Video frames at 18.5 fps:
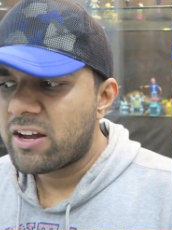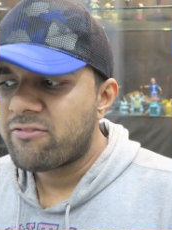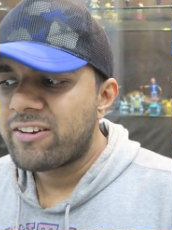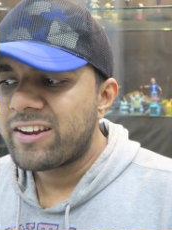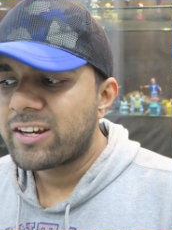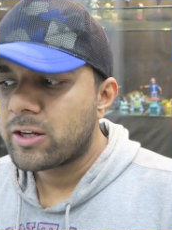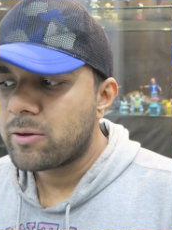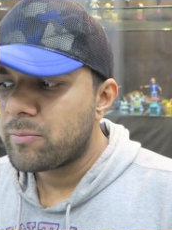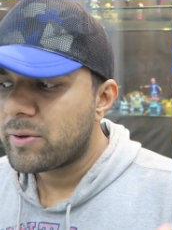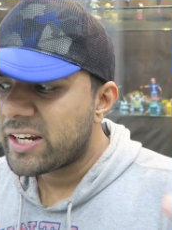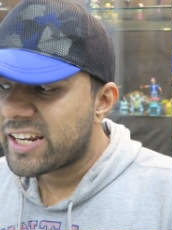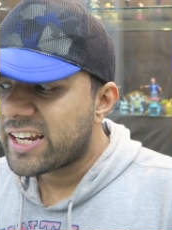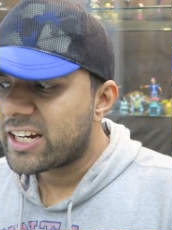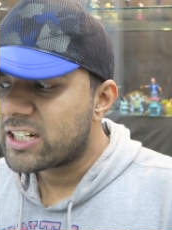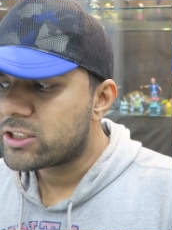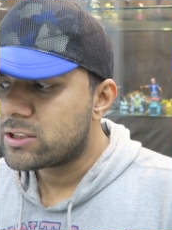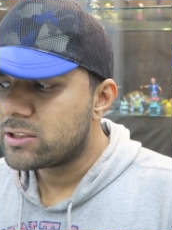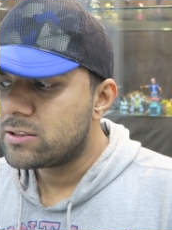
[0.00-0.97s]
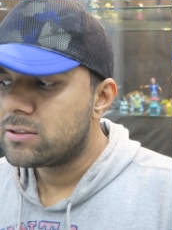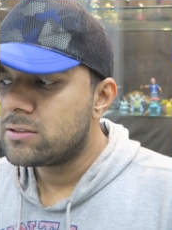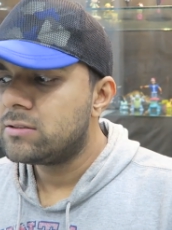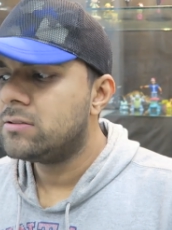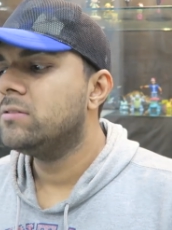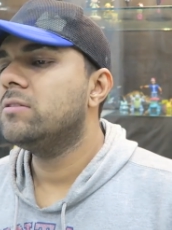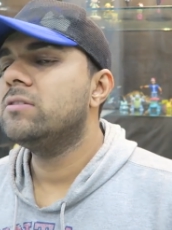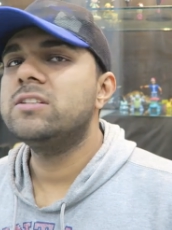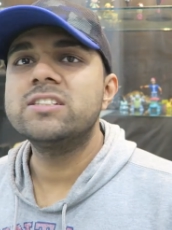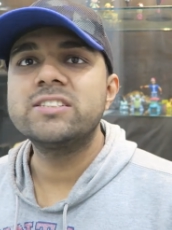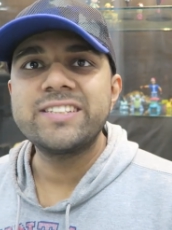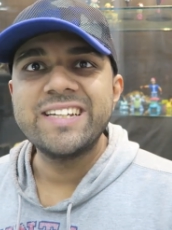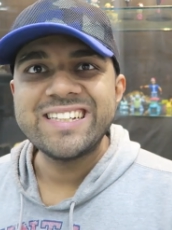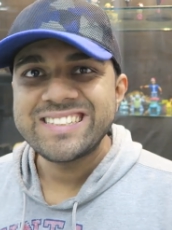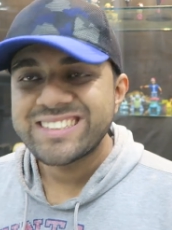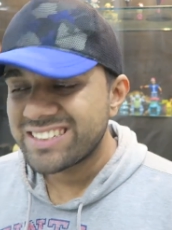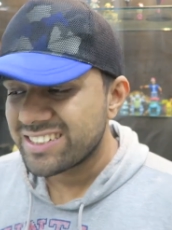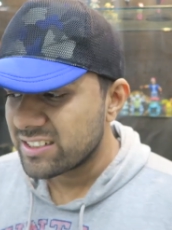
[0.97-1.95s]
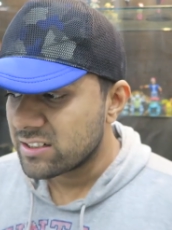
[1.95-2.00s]
Wi-Fi communication, the
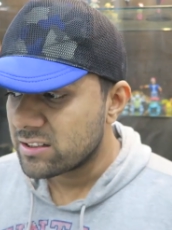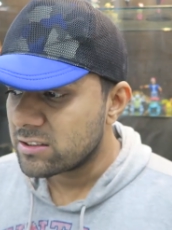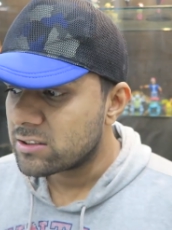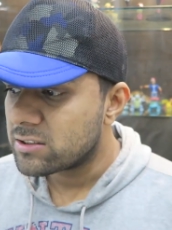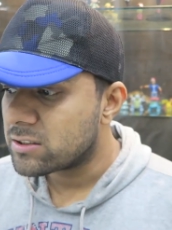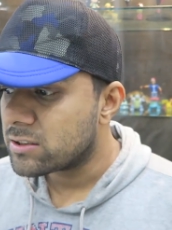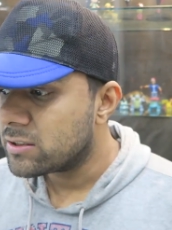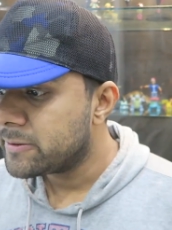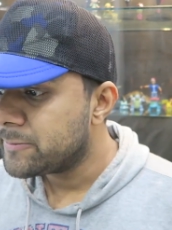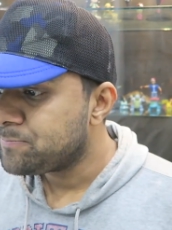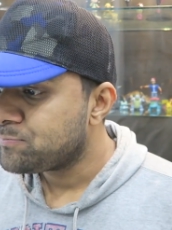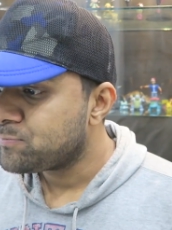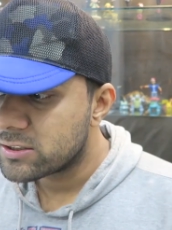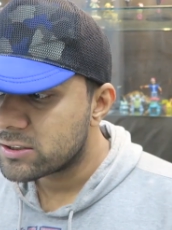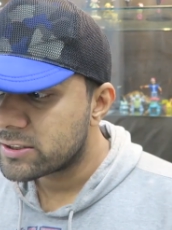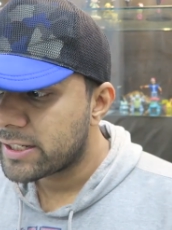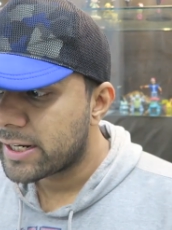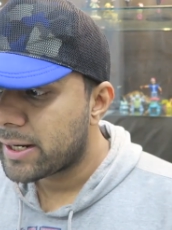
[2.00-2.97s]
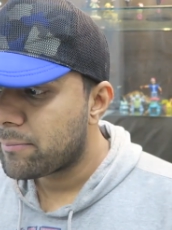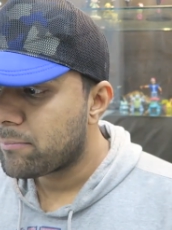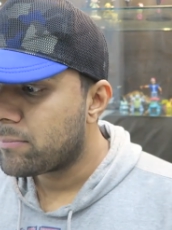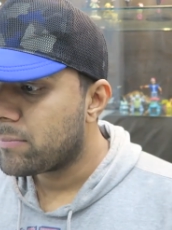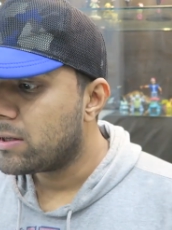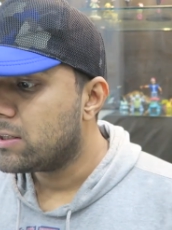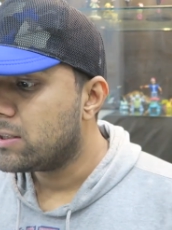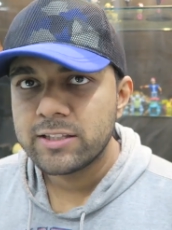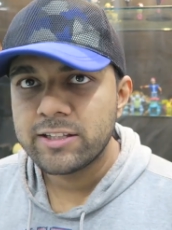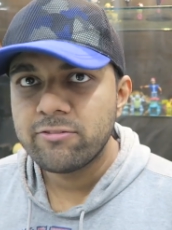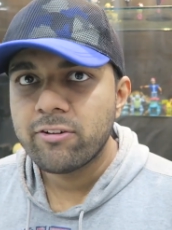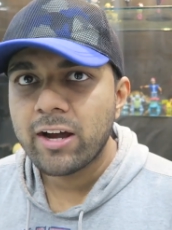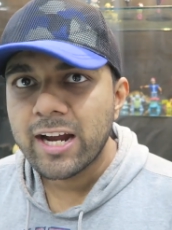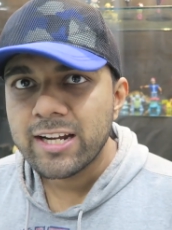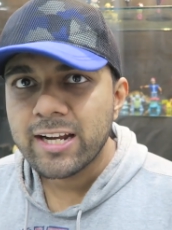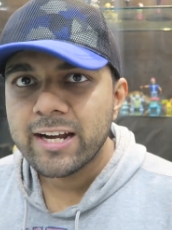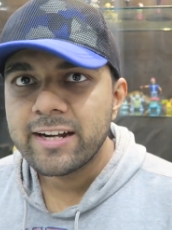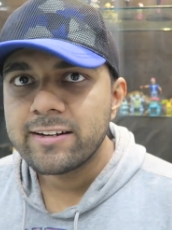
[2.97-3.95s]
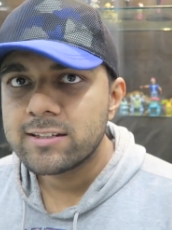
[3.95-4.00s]
sensors is the same. The
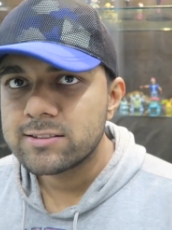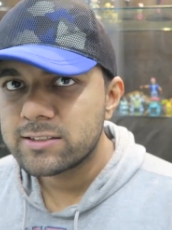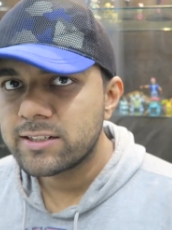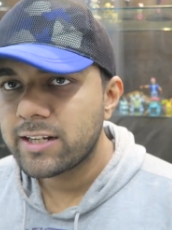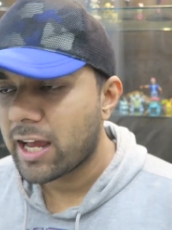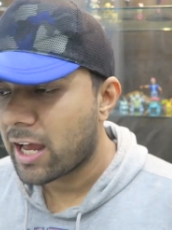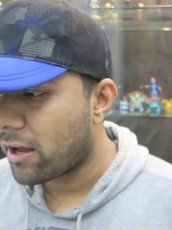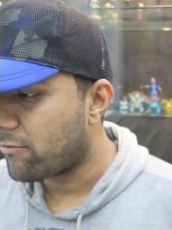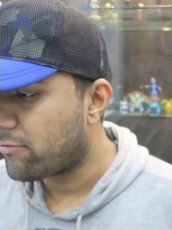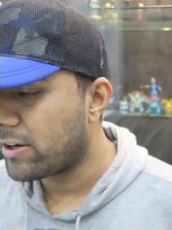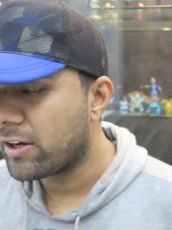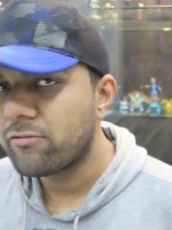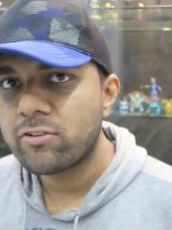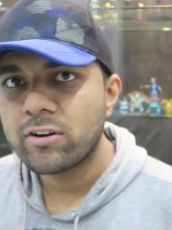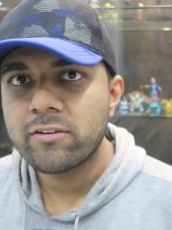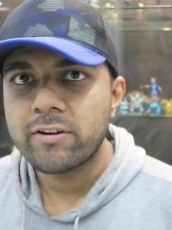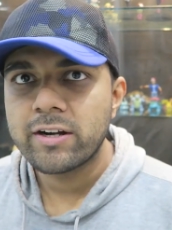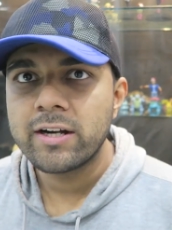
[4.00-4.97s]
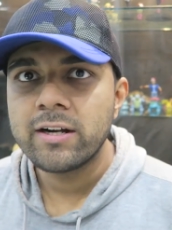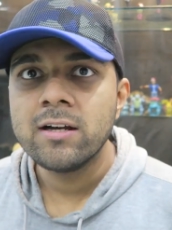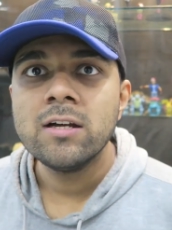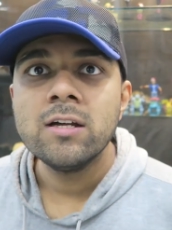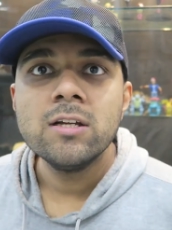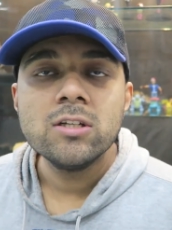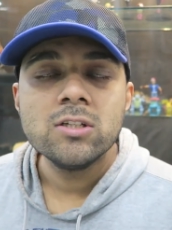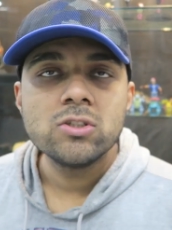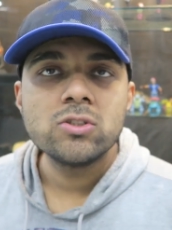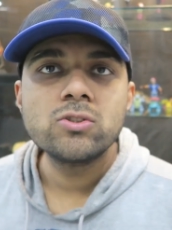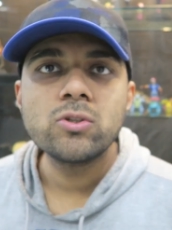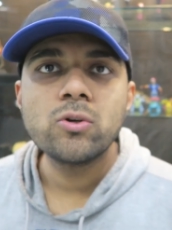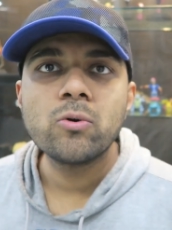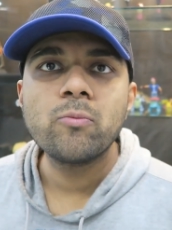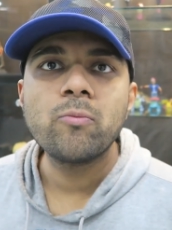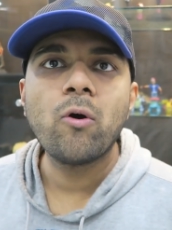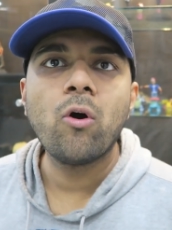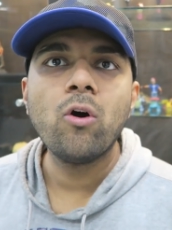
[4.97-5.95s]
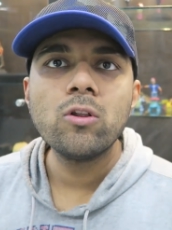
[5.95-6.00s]
Y9 doesn't have infrared.
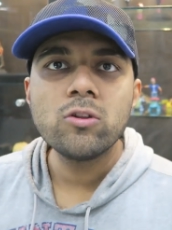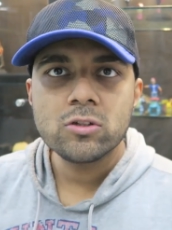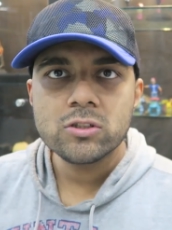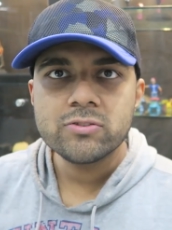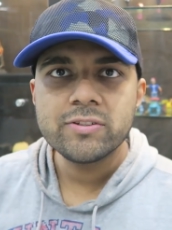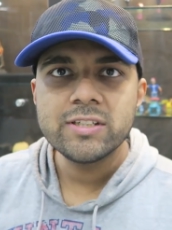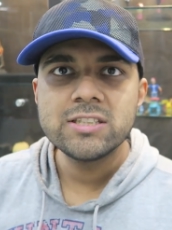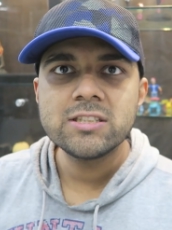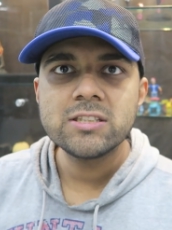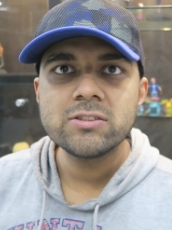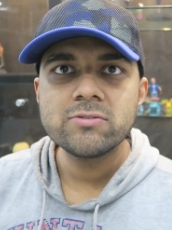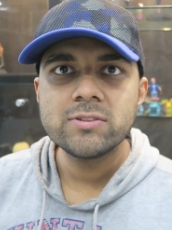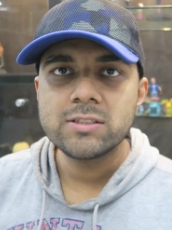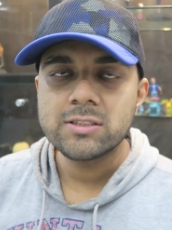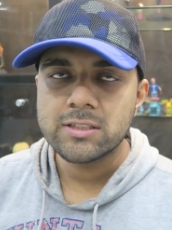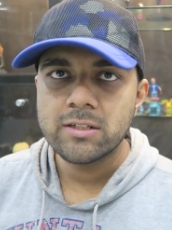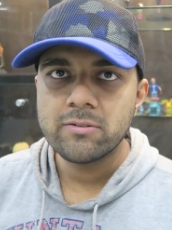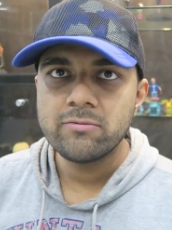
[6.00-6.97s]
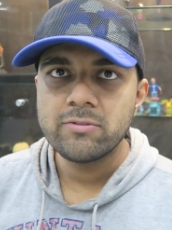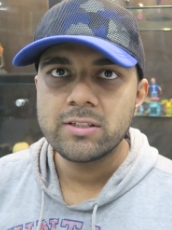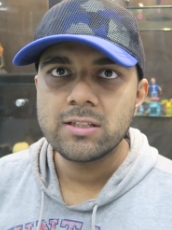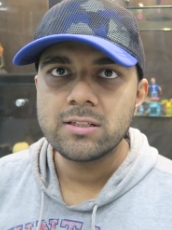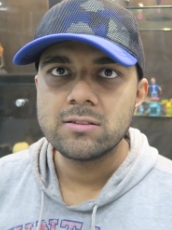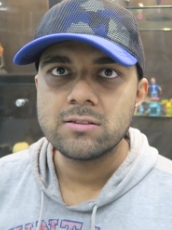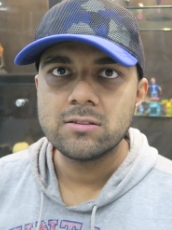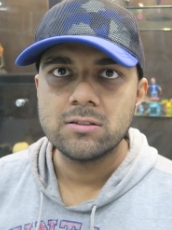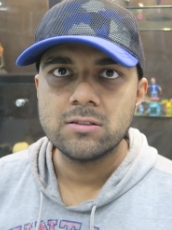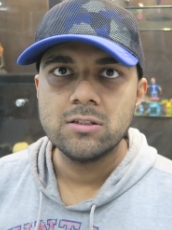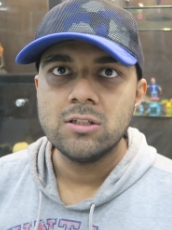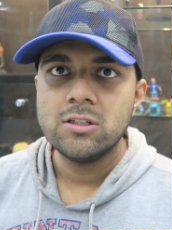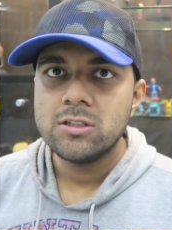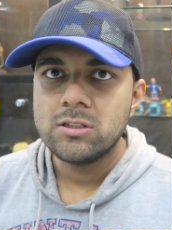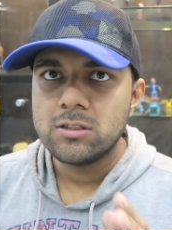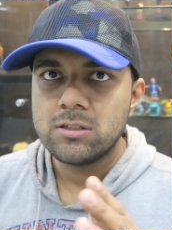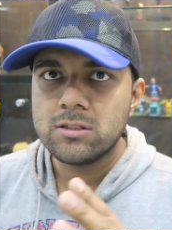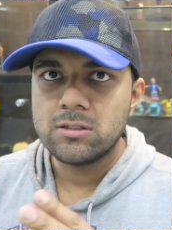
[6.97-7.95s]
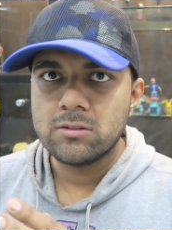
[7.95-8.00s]
So all those features which come with the
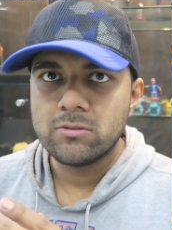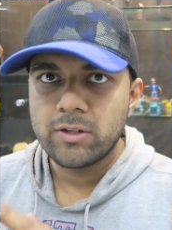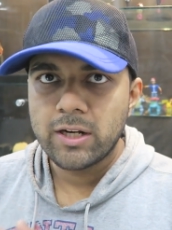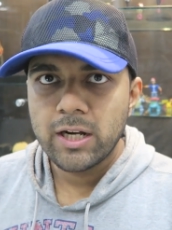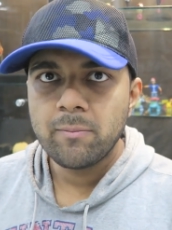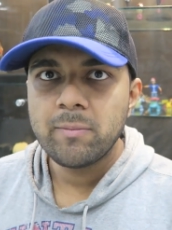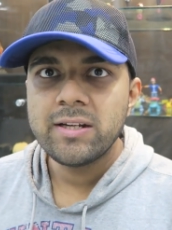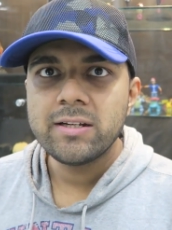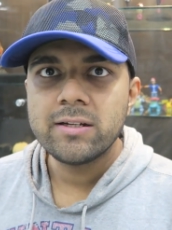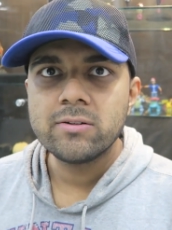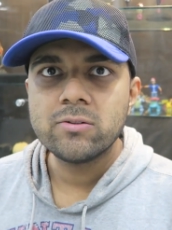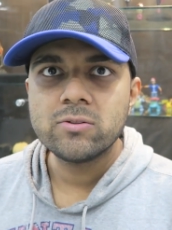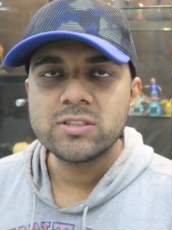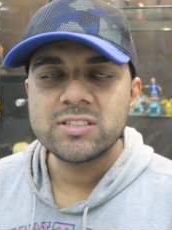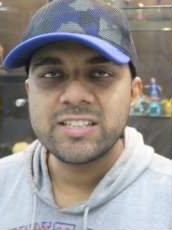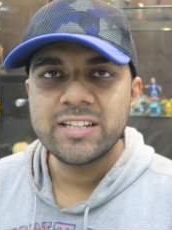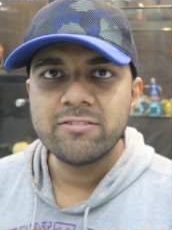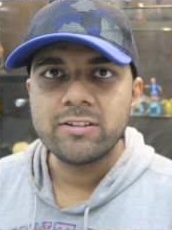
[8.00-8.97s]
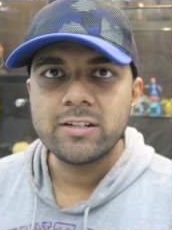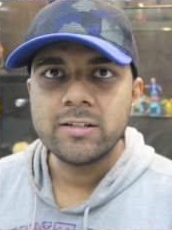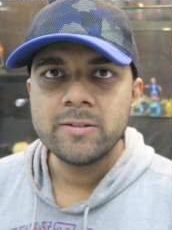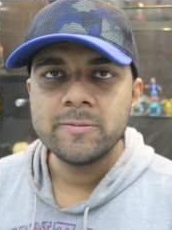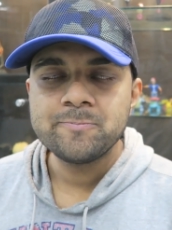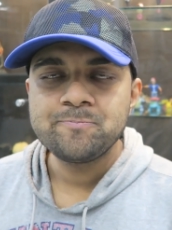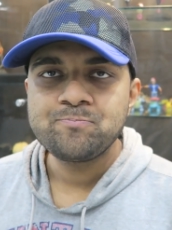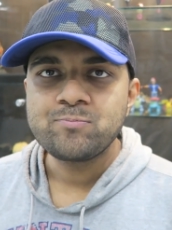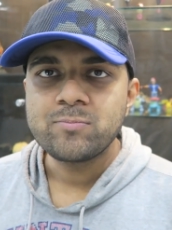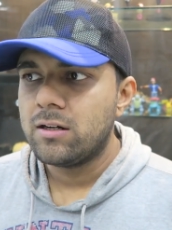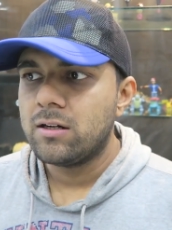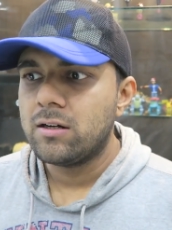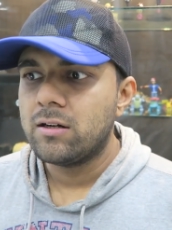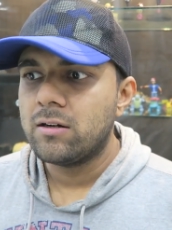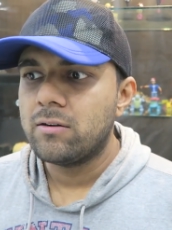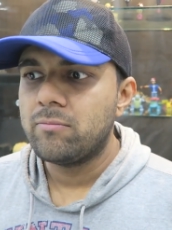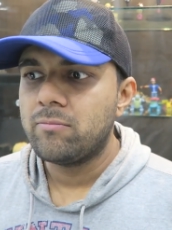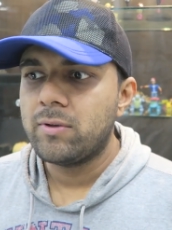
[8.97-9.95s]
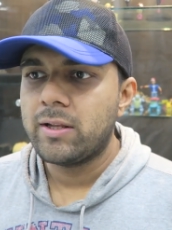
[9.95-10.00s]
Redmi Note 7,
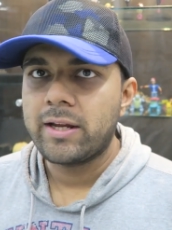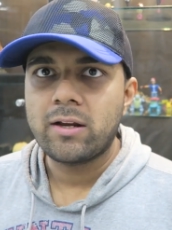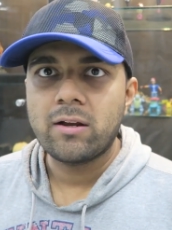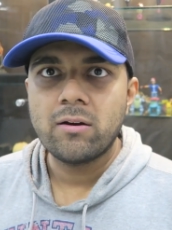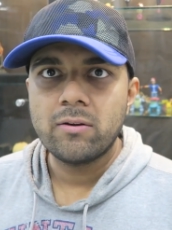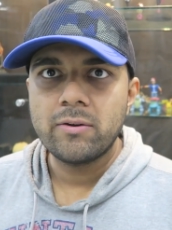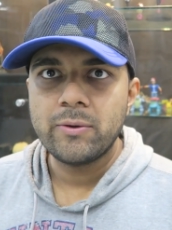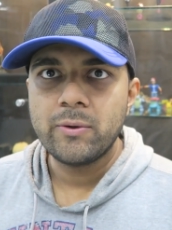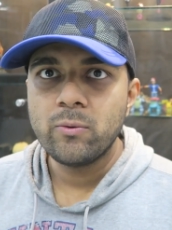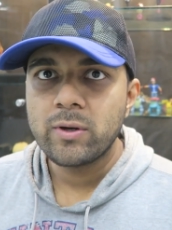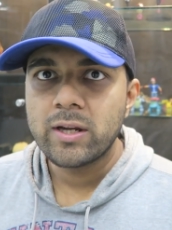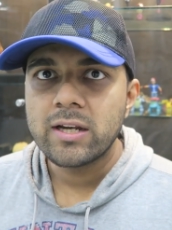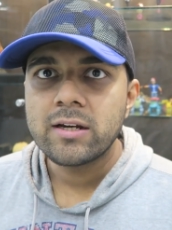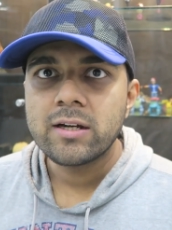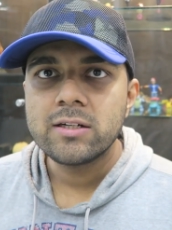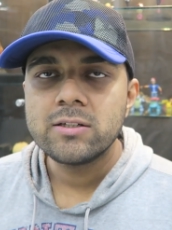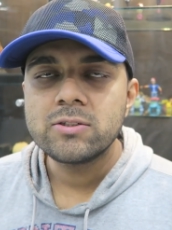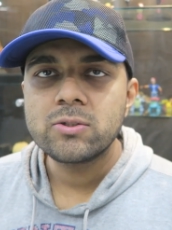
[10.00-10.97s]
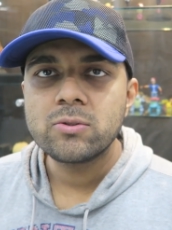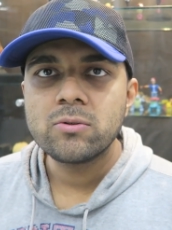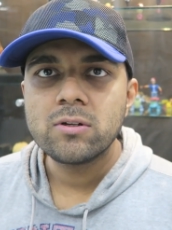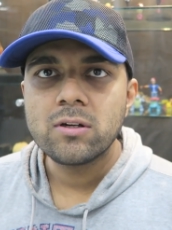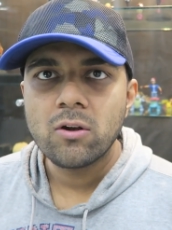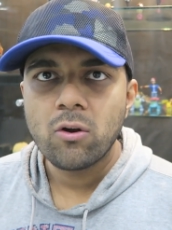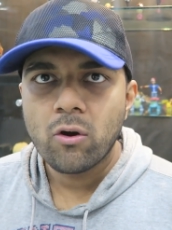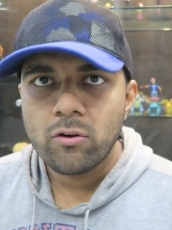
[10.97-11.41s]
like you can control a